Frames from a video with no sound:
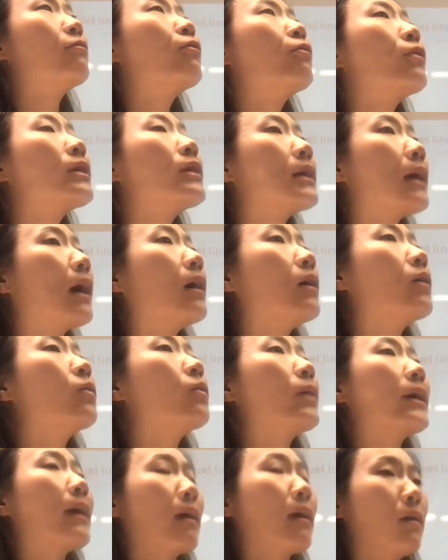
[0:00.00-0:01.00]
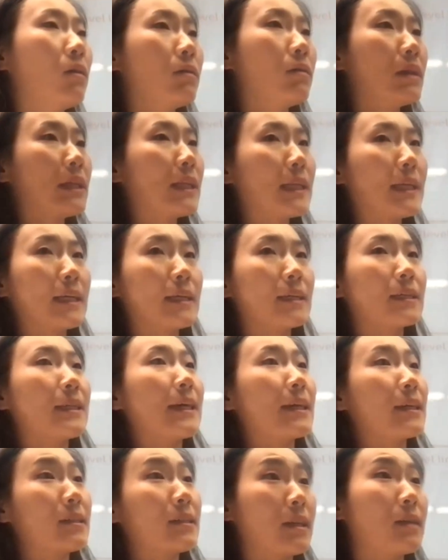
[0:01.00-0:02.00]
For now, we can only link
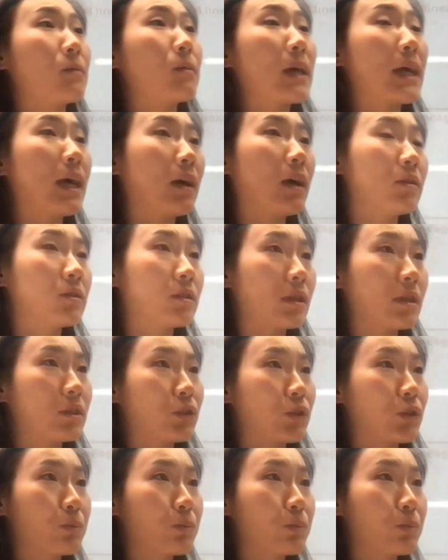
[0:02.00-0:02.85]
like data warehouses